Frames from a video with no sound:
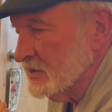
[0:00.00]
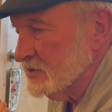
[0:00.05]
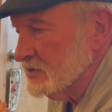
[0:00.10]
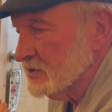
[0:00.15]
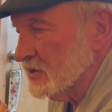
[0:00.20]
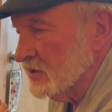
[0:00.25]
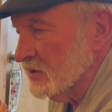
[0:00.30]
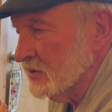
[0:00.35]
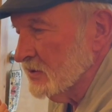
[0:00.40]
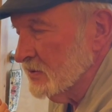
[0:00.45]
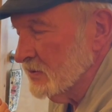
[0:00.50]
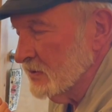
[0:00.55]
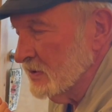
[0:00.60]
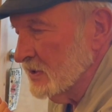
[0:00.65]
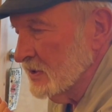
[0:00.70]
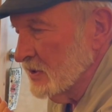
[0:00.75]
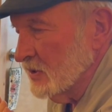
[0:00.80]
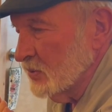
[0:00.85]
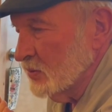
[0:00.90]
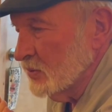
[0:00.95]
So
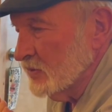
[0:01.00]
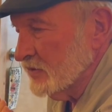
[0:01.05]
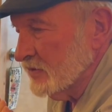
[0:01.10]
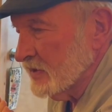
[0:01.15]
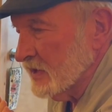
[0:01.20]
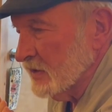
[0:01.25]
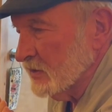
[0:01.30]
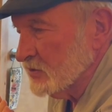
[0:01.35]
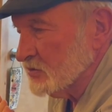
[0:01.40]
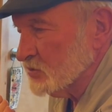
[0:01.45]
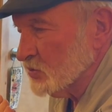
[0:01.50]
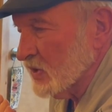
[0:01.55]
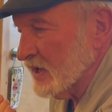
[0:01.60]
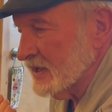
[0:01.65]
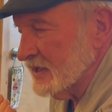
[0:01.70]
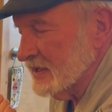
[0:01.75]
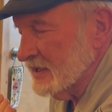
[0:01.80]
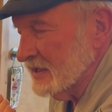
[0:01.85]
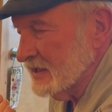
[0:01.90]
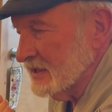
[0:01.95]
with Gail's
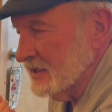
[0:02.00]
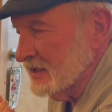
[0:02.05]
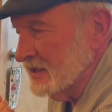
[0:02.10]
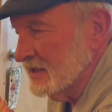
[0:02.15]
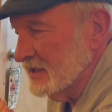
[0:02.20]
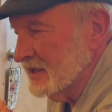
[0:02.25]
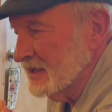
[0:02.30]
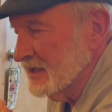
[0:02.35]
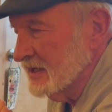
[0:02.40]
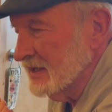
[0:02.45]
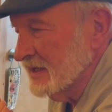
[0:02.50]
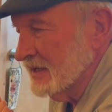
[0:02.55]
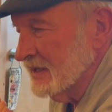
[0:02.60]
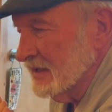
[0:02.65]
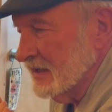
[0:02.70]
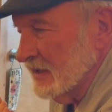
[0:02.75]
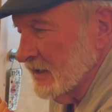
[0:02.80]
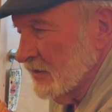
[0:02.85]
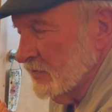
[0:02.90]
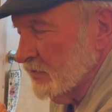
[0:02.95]
right knee,
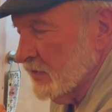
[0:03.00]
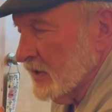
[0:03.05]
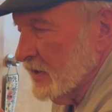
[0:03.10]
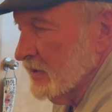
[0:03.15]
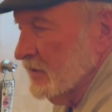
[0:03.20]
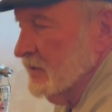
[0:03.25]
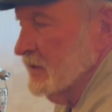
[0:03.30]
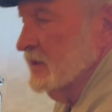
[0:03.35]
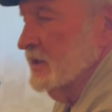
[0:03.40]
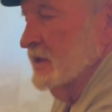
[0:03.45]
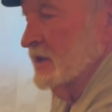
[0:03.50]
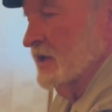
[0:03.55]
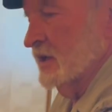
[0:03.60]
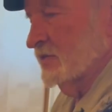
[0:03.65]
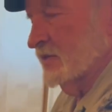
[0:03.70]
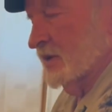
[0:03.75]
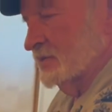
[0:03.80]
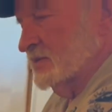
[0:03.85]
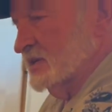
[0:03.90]
if I'm